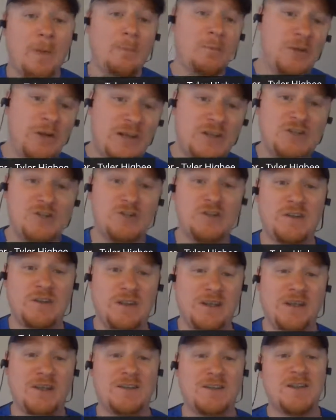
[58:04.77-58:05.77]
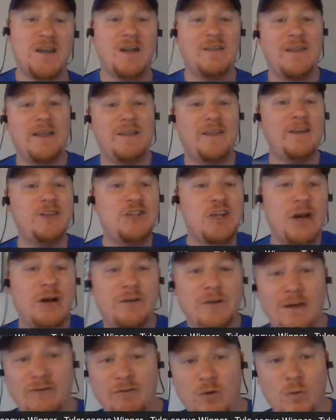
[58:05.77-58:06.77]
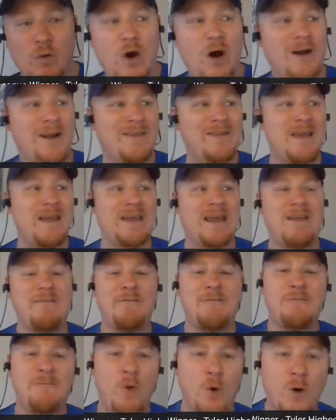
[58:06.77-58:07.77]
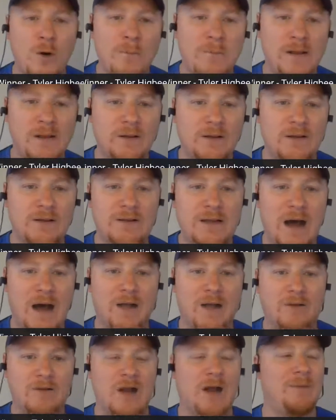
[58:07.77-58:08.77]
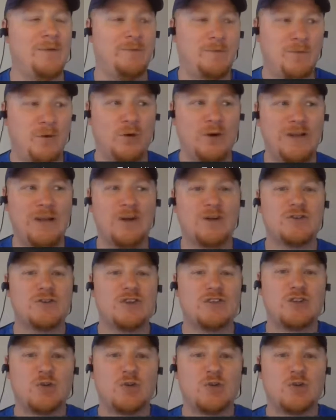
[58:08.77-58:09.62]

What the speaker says: Well, the interesting thing is they let Gerald Everett walk, and they gave $4 years,